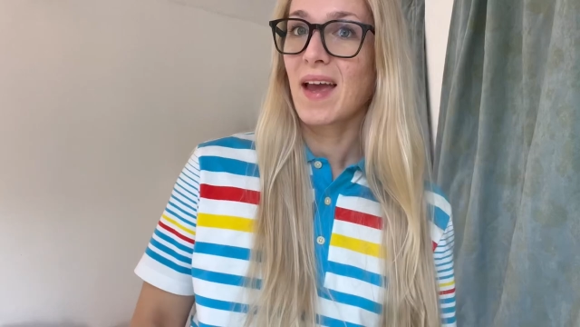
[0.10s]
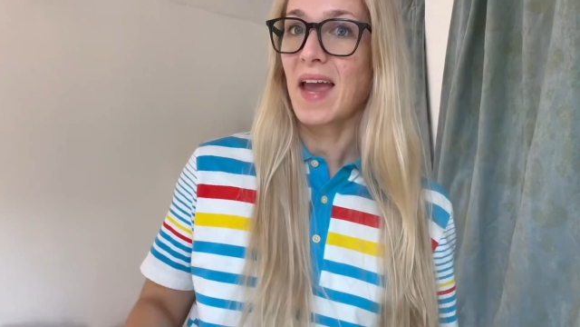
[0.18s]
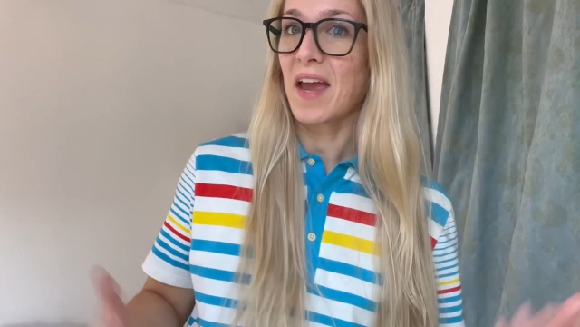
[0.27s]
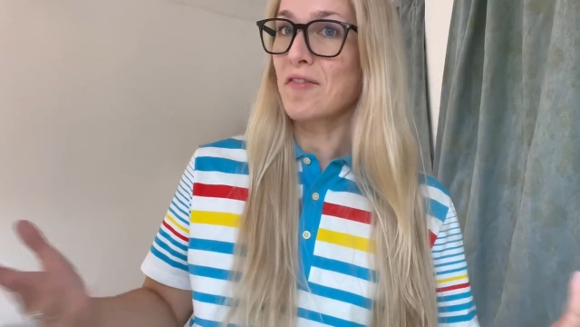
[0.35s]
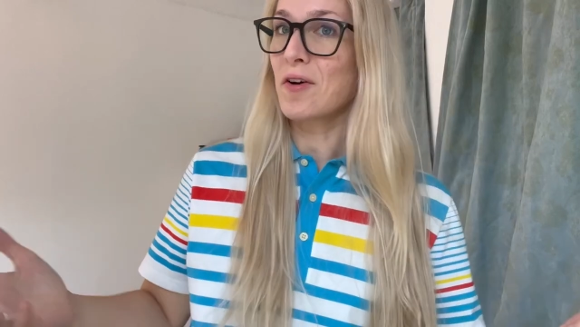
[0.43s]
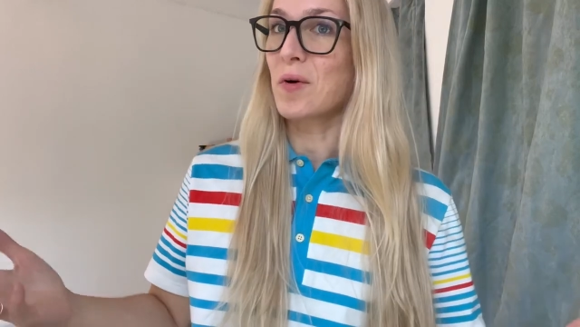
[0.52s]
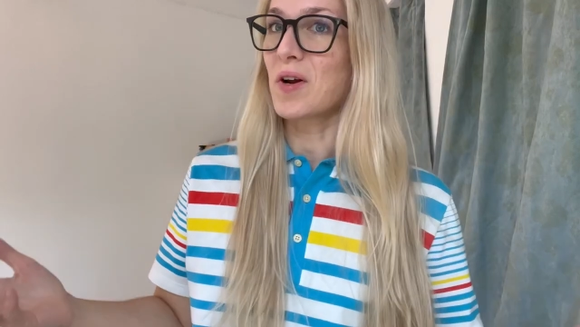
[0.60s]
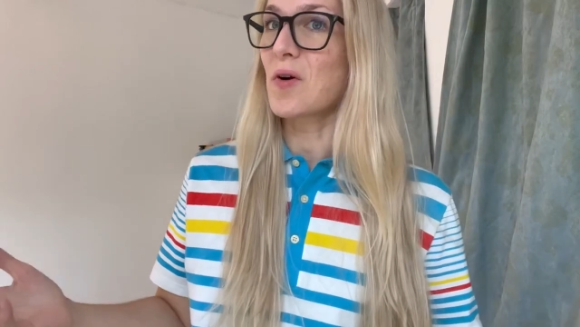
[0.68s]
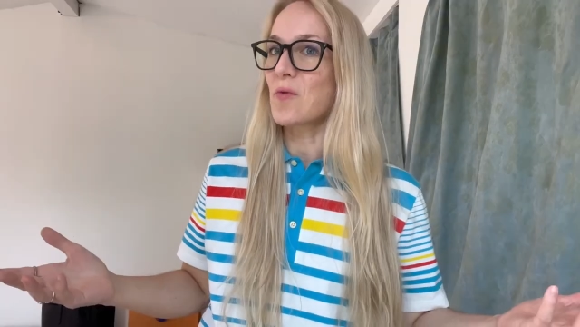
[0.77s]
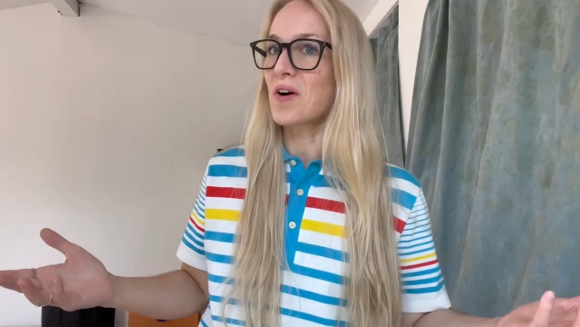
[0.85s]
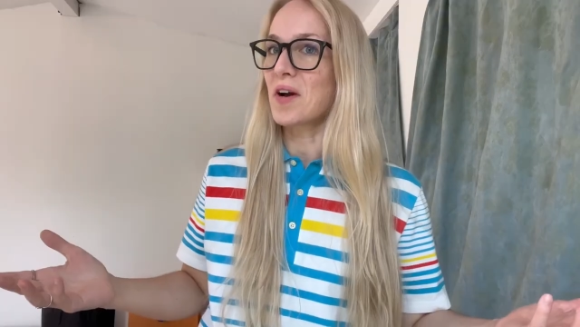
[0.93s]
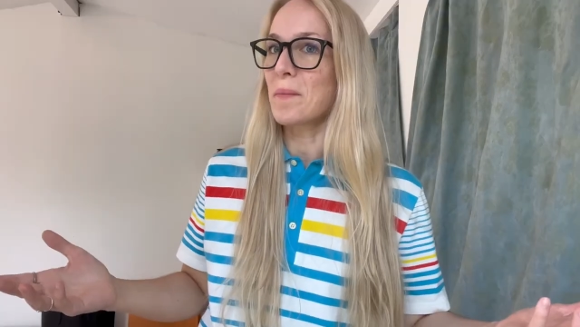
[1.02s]
Hey
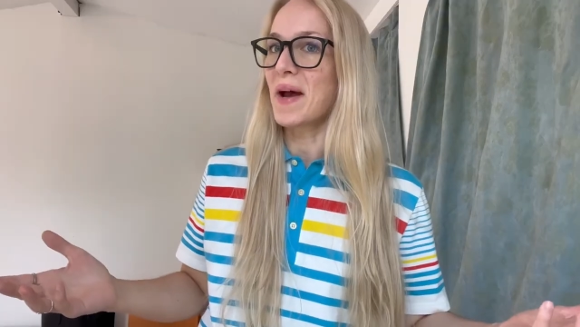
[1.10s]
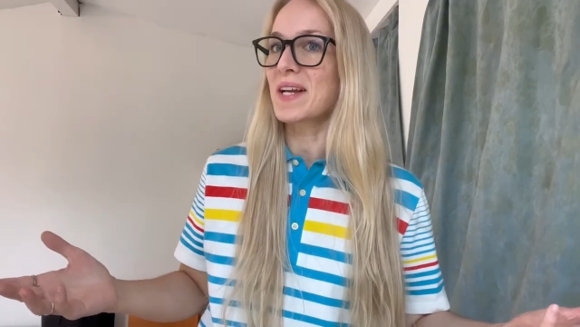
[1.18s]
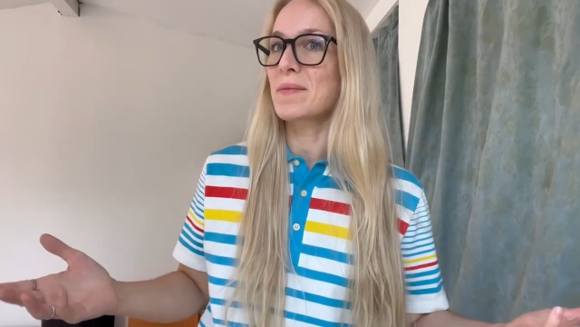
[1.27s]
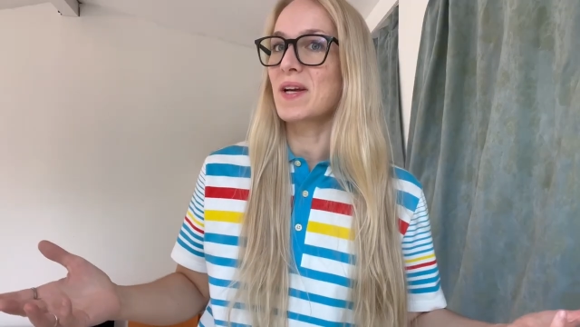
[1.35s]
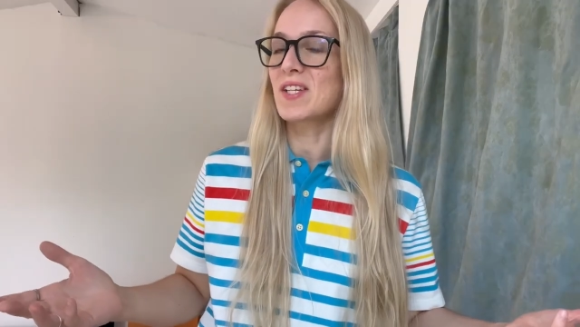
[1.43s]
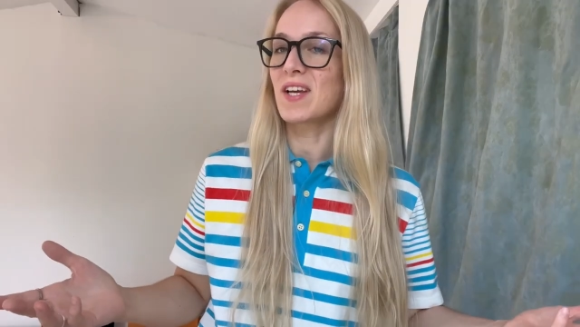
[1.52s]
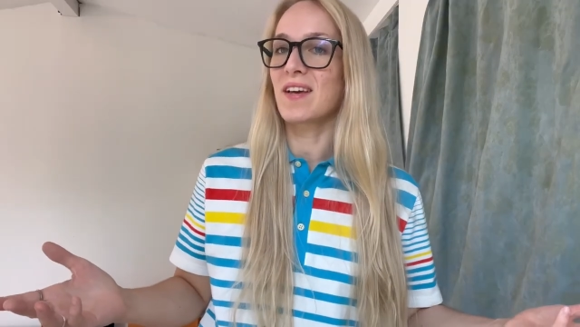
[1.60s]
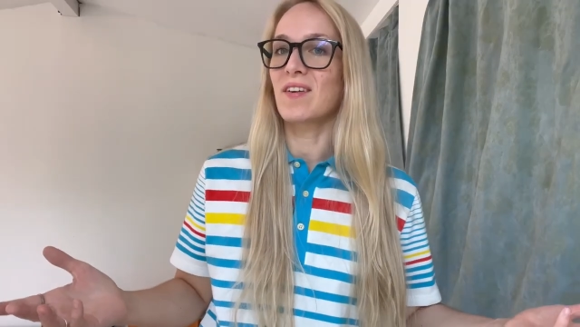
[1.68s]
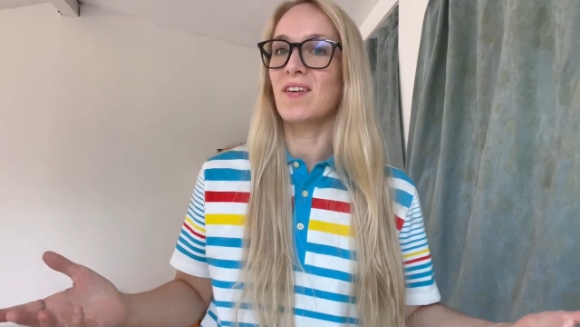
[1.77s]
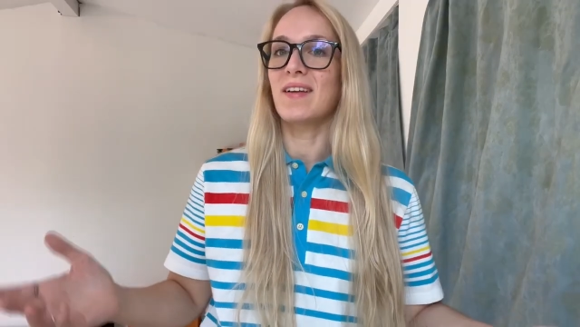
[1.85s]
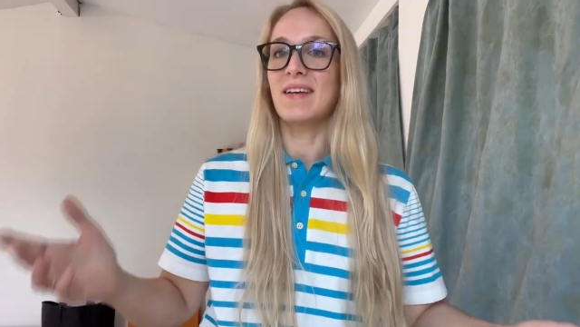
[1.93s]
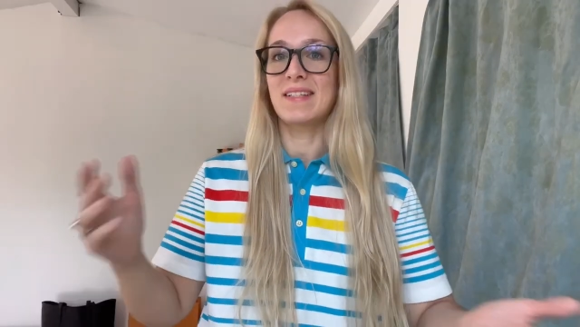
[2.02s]
everyone, welcome back to my channel.